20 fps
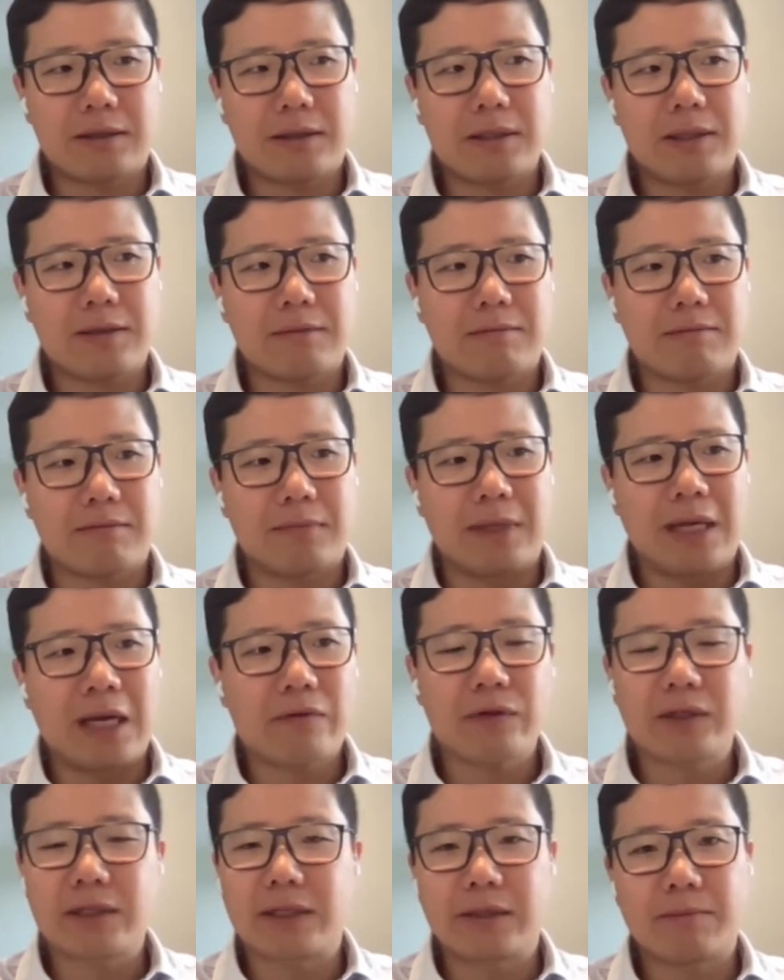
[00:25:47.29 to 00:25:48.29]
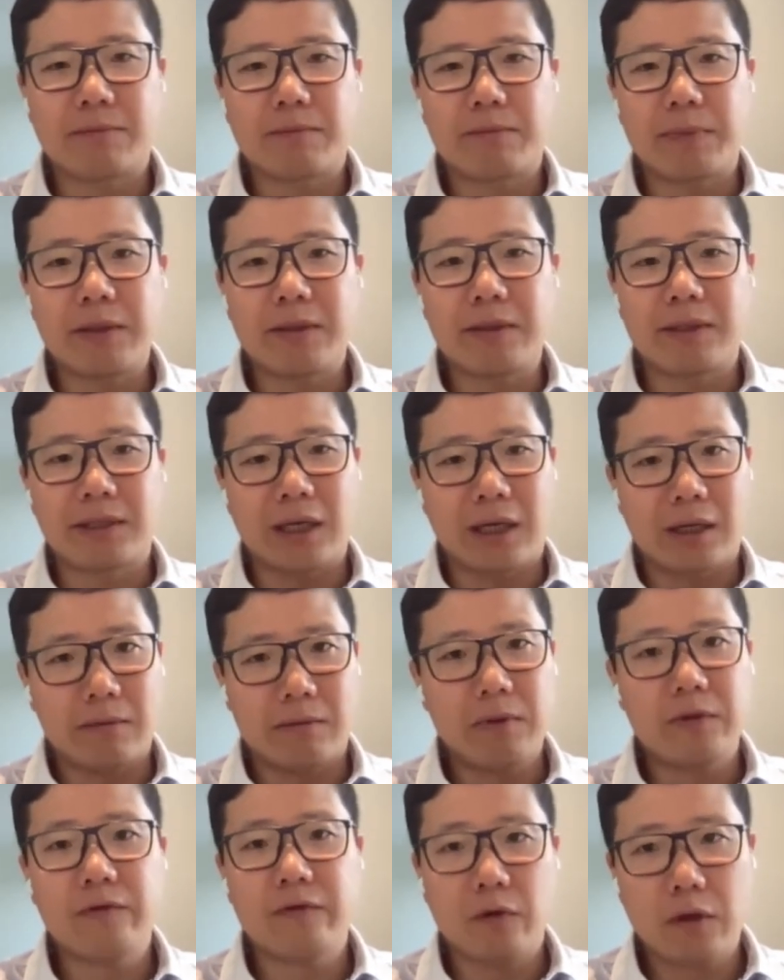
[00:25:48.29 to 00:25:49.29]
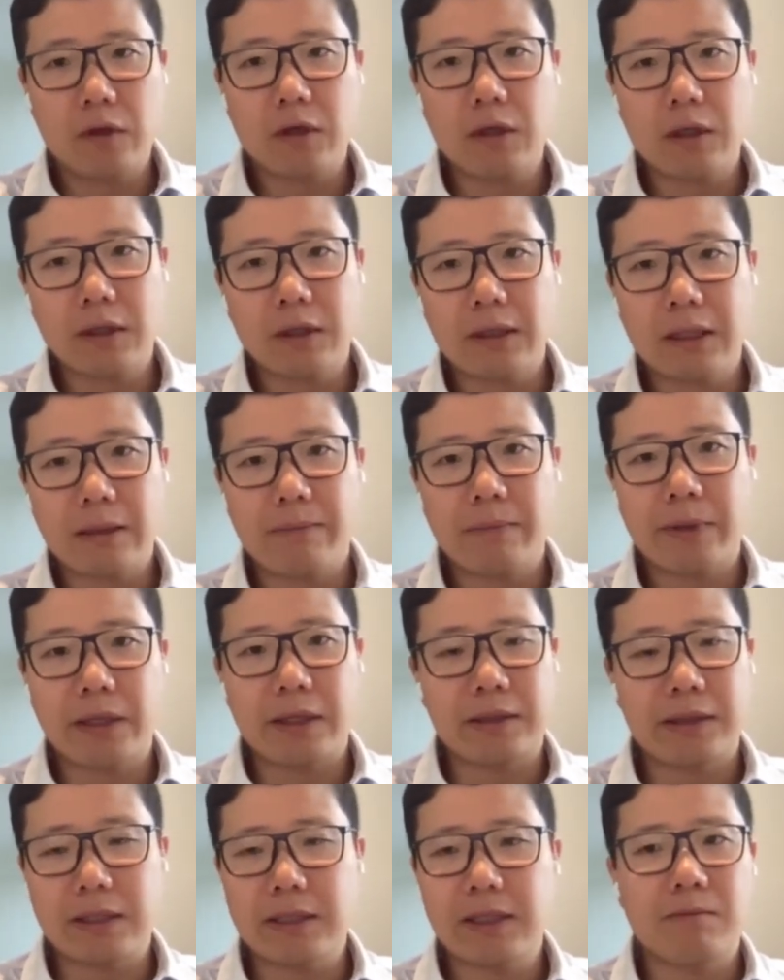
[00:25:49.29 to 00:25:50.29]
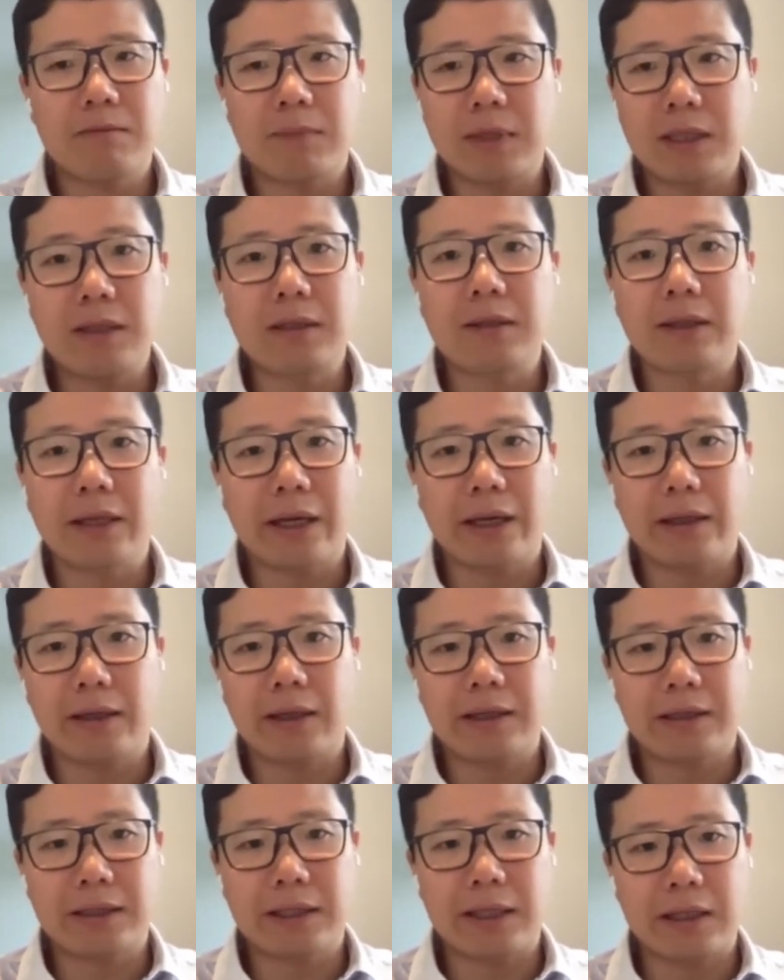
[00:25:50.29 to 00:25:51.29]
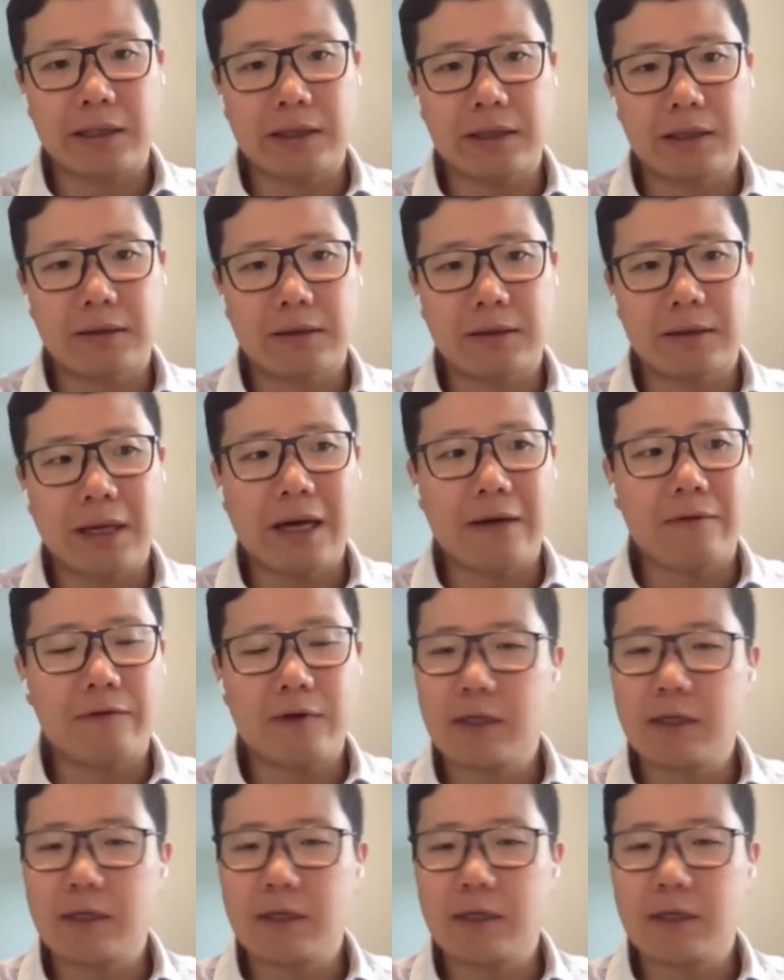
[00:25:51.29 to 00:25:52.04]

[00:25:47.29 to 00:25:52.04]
just never been done before, but it doesn't mean that it's not